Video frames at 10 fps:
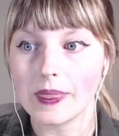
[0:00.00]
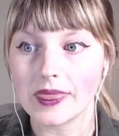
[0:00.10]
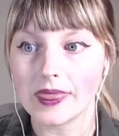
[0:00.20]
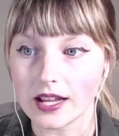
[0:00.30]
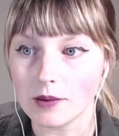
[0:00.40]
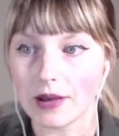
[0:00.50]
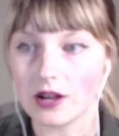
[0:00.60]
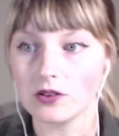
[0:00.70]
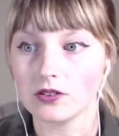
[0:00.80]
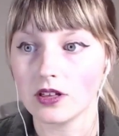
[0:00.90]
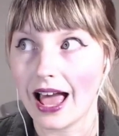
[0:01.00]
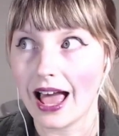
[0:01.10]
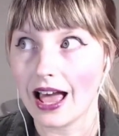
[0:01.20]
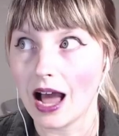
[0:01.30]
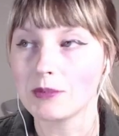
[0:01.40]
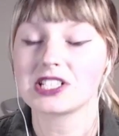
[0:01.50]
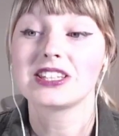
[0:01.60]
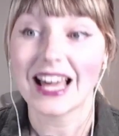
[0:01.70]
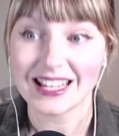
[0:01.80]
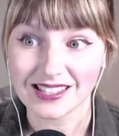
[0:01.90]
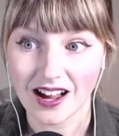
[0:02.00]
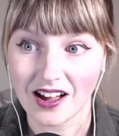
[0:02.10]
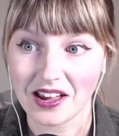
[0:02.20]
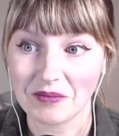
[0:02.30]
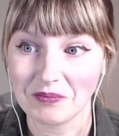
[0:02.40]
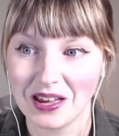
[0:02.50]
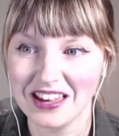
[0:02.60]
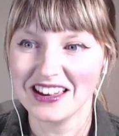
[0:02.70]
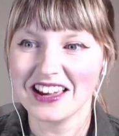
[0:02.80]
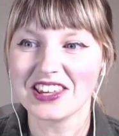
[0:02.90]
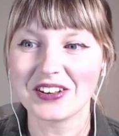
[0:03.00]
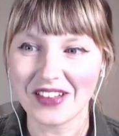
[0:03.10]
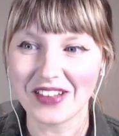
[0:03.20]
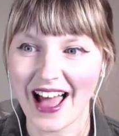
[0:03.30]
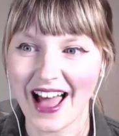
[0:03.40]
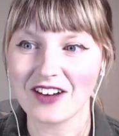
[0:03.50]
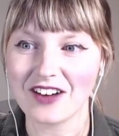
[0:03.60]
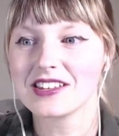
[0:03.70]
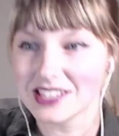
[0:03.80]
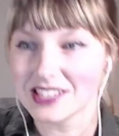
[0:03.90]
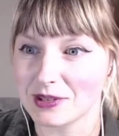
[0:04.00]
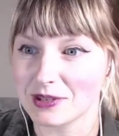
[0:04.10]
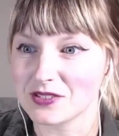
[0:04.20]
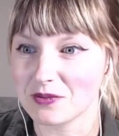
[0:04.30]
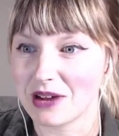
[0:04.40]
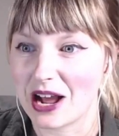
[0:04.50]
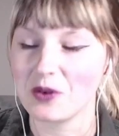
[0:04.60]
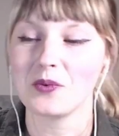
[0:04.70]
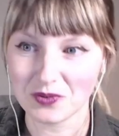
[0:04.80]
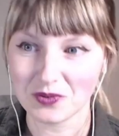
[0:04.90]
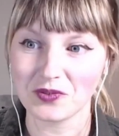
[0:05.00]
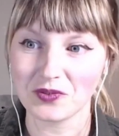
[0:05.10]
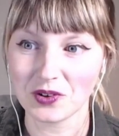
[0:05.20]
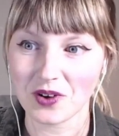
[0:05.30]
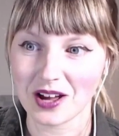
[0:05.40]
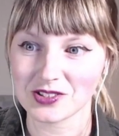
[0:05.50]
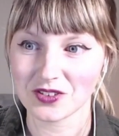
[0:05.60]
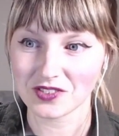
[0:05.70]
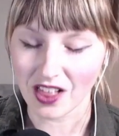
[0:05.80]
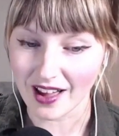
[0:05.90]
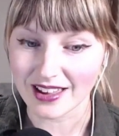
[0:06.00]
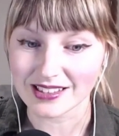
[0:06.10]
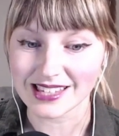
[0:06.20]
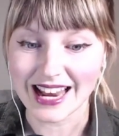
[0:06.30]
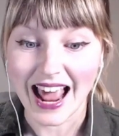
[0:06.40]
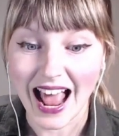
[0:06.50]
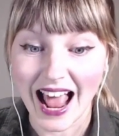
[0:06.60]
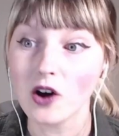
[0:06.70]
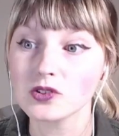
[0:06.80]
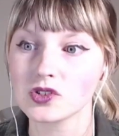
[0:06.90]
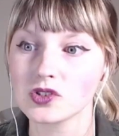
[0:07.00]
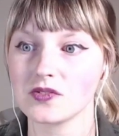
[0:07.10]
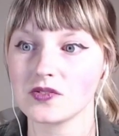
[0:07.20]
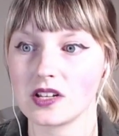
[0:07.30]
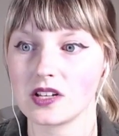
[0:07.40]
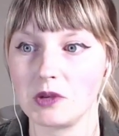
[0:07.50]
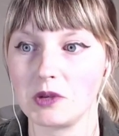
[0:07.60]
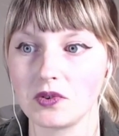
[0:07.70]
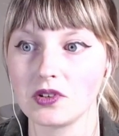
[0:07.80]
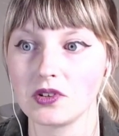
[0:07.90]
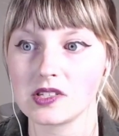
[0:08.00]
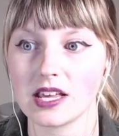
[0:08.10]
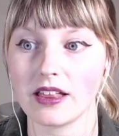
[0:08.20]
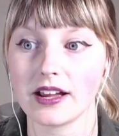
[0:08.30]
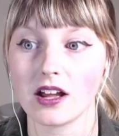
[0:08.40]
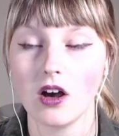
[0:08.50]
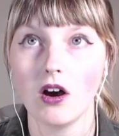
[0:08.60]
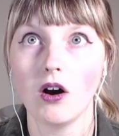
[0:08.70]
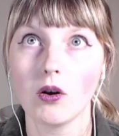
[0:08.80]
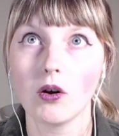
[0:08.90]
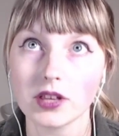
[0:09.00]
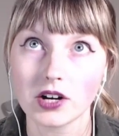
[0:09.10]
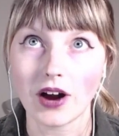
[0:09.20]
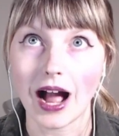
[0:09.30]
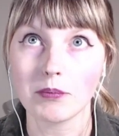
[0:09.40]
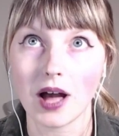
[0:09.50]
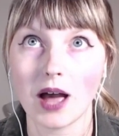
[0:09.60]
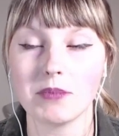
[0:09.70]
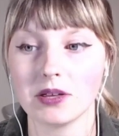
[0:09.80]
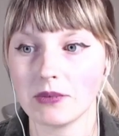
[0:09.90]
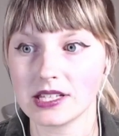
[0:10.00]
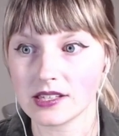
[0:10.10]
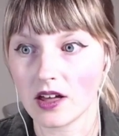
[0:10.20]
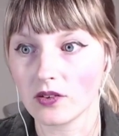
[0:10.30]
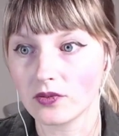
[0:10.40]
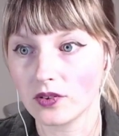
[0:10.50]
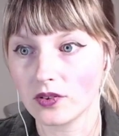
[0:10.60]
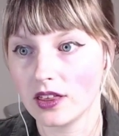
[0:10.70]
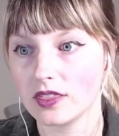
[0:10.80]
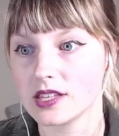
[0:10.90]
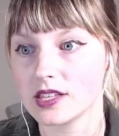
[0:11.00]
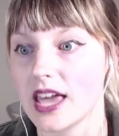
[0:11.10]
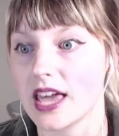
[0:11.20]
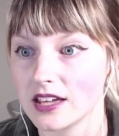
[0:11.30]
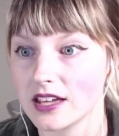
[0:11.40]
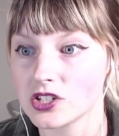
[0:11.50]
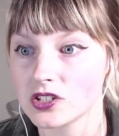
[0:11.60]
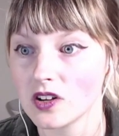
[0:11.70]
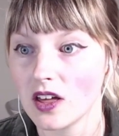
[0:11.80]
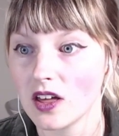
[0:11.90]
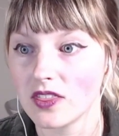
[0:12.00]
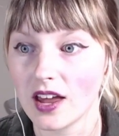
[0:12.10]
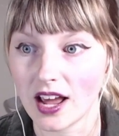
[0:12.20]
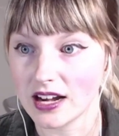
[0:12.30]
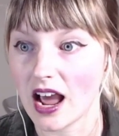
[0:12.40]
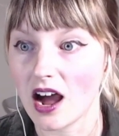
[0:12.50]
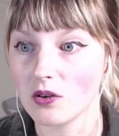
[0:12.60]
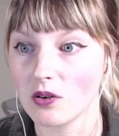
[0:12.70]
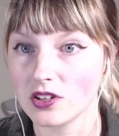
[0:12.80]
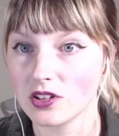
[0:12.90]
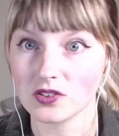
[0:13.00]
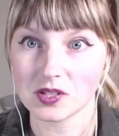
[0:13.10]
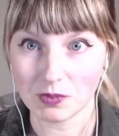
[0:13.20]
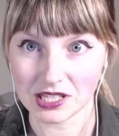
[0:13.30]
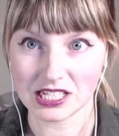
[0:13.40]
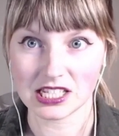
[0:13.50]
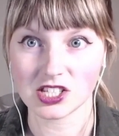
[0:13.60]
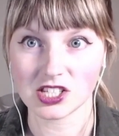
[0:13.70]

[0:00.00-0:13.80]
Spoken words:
Think about how much less time you'll have 6 months from now when you have a full roster of clients, and how stressful is it going to be for you to say like, holy crap, I built myself this cage that I now, this business has